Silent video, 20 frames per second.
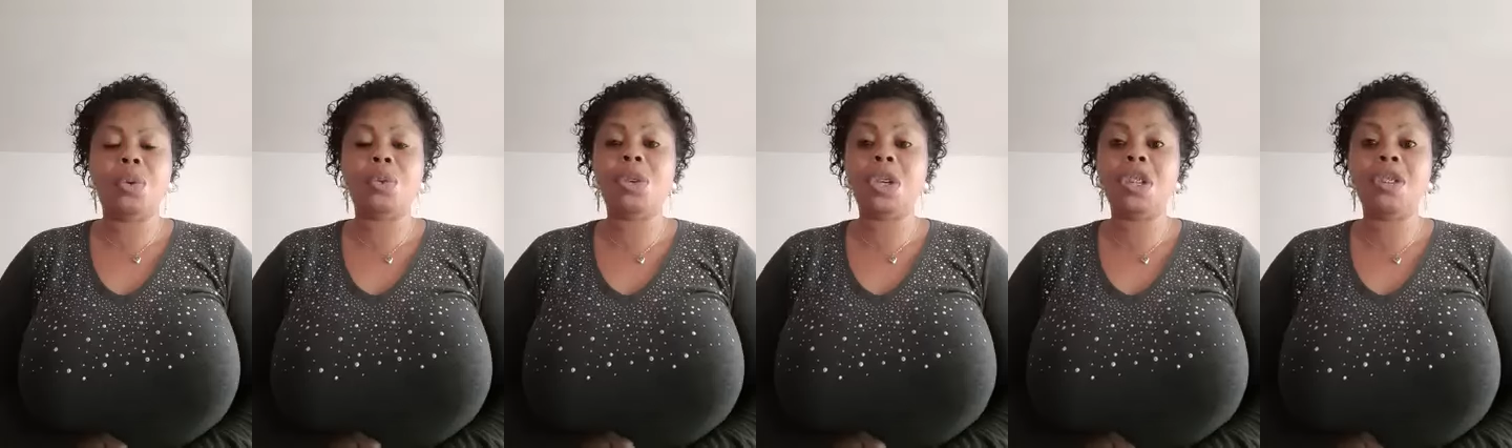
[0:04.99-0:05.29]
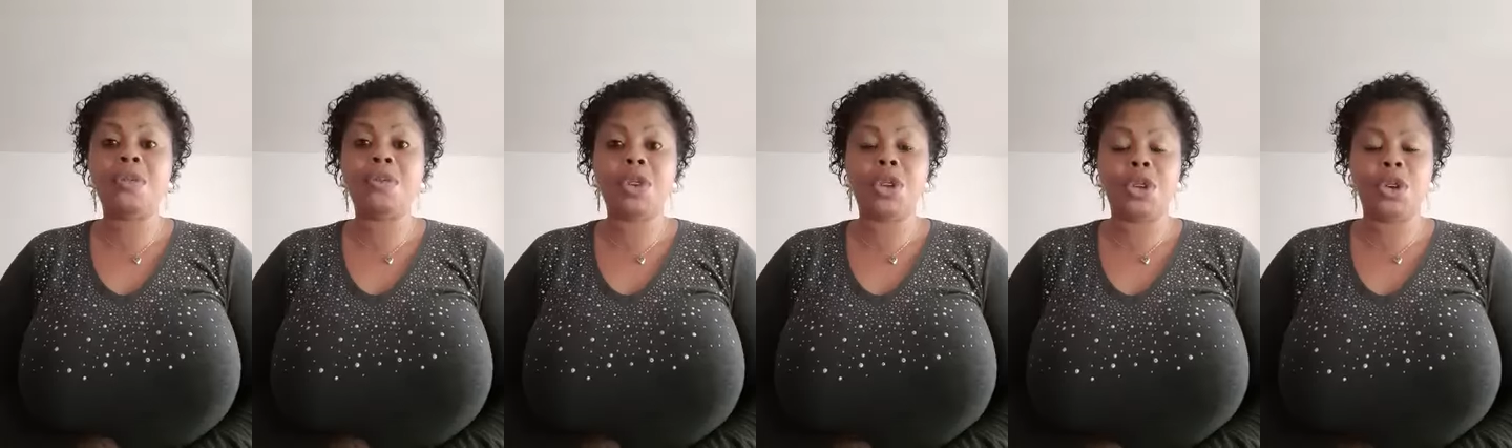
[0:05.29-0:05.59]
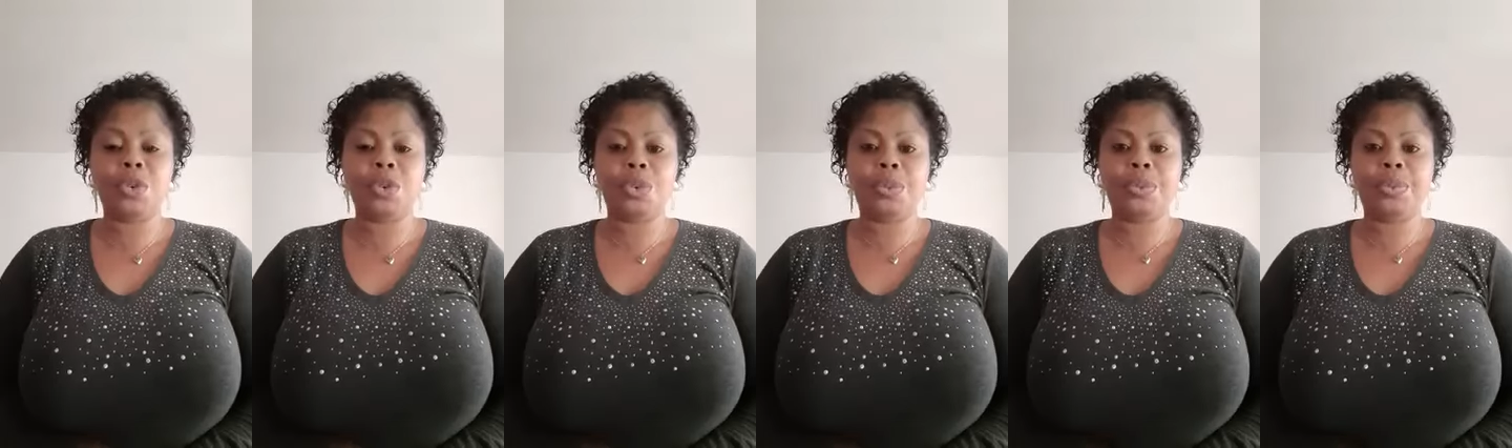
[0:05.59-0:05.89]
on this
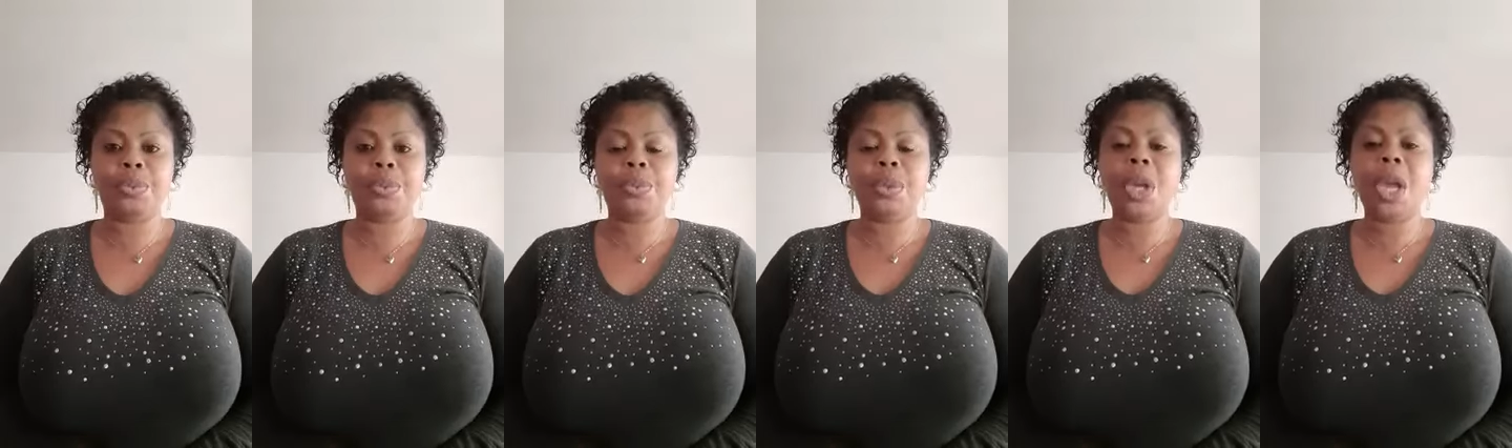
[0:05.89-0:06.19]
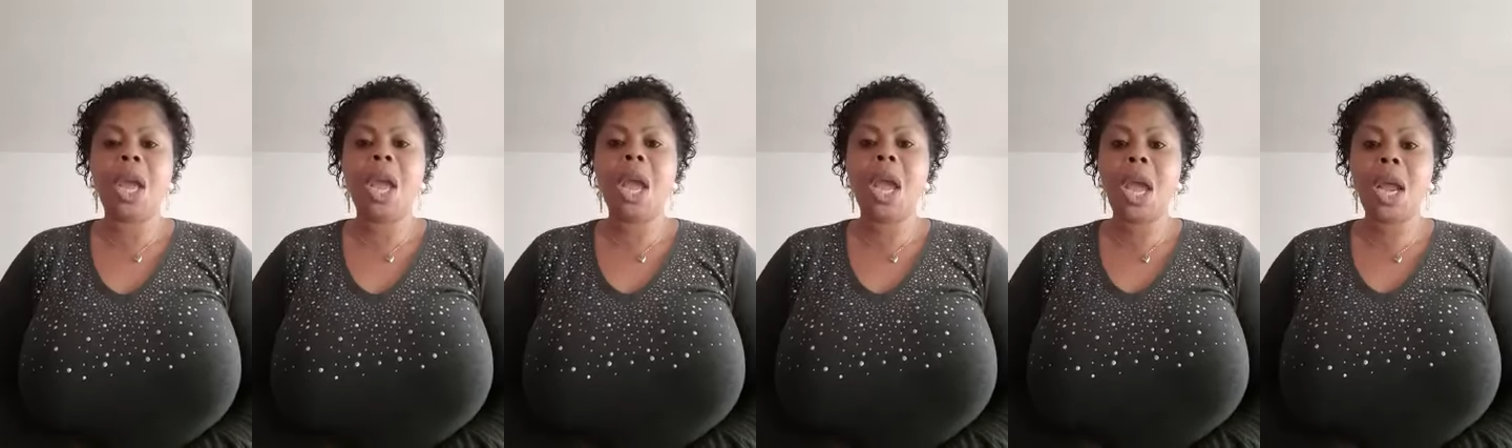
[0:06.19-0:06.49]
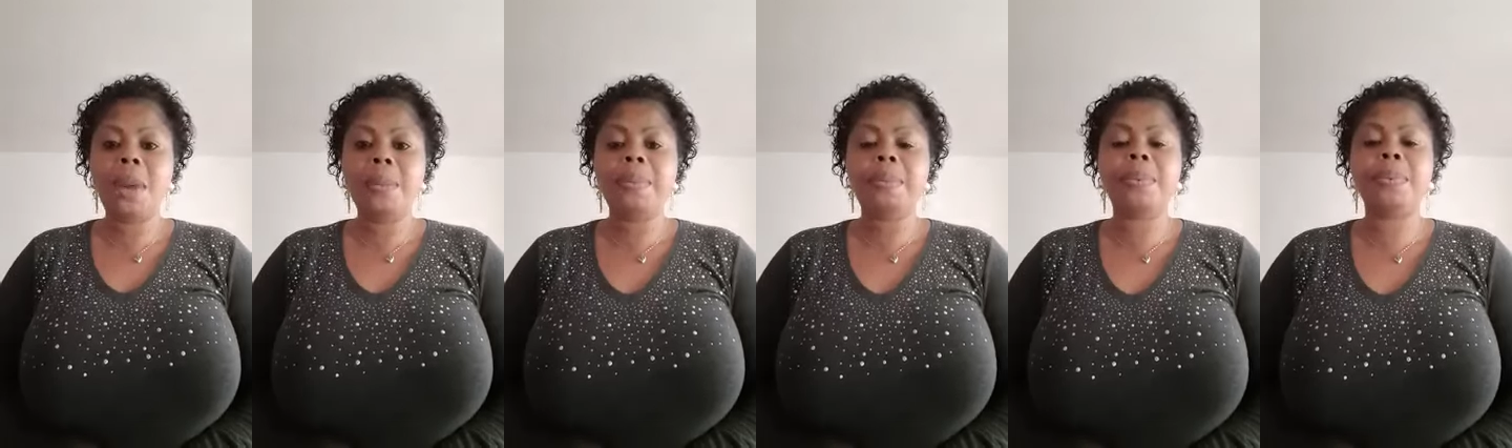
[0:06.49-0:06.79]
video.
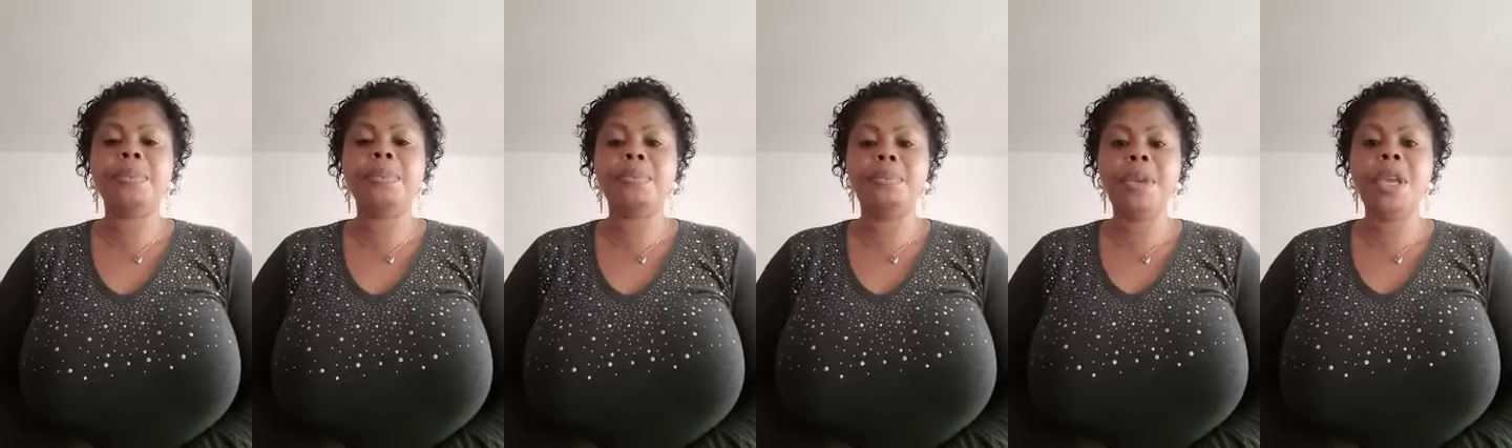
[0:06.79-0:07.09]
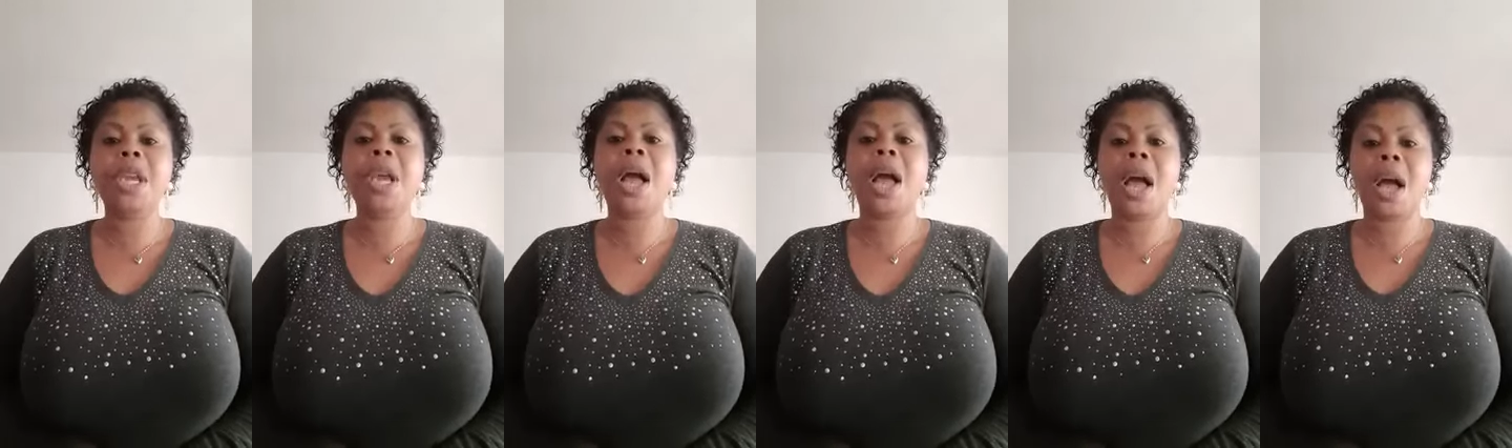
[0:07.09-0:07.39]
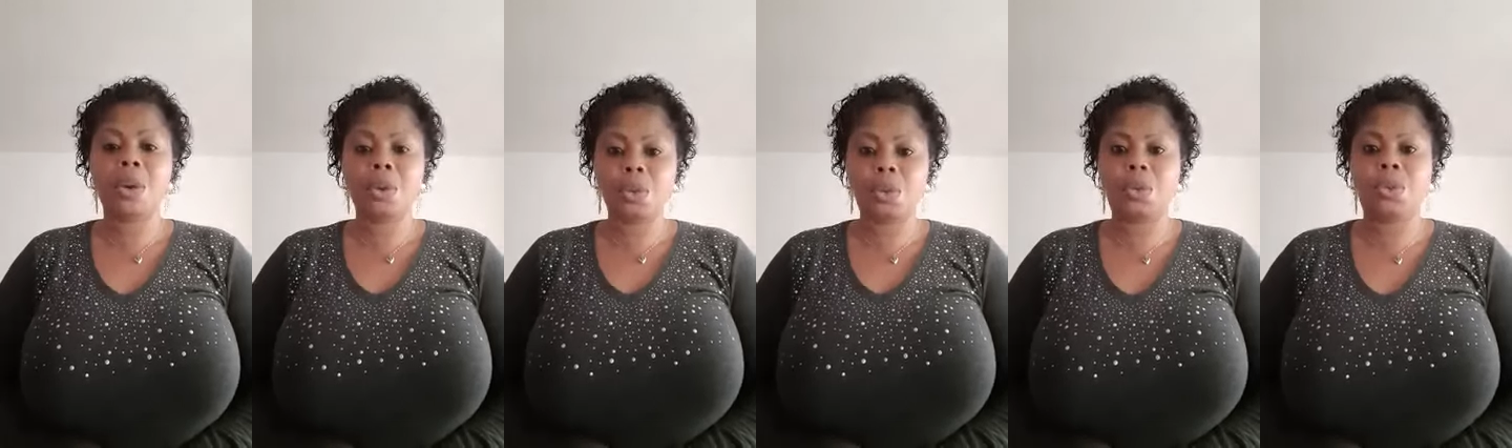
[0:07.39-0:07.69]
Help me
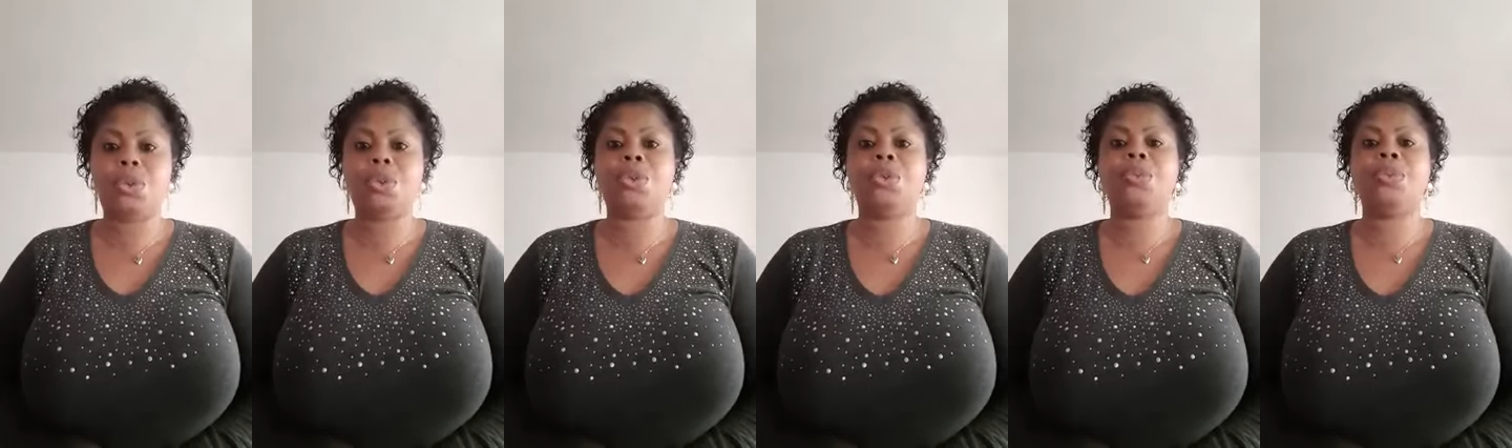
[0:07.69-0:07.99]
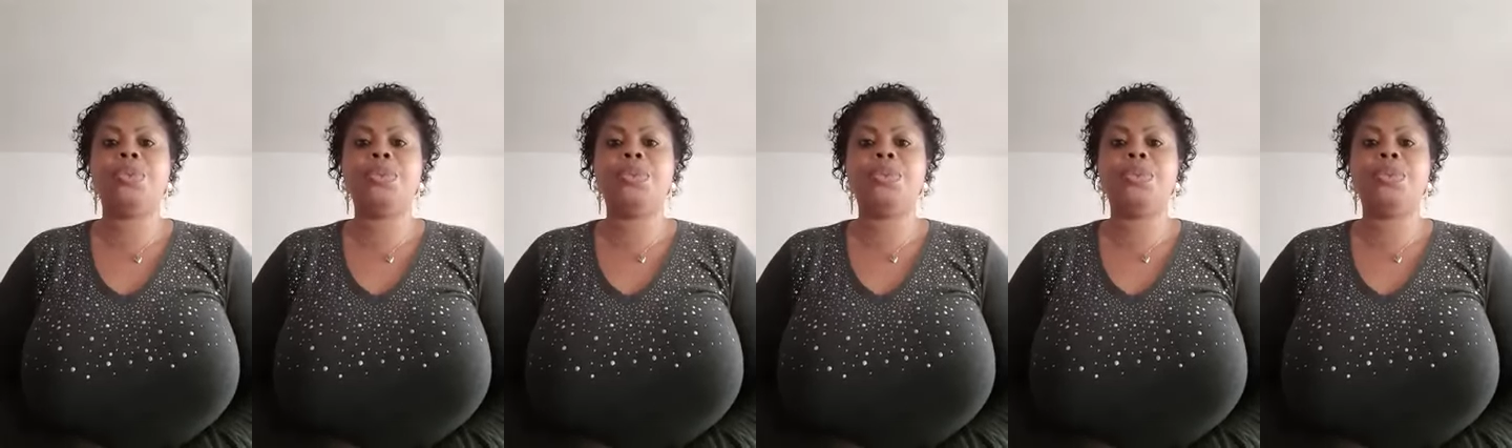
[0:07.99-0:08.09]
out.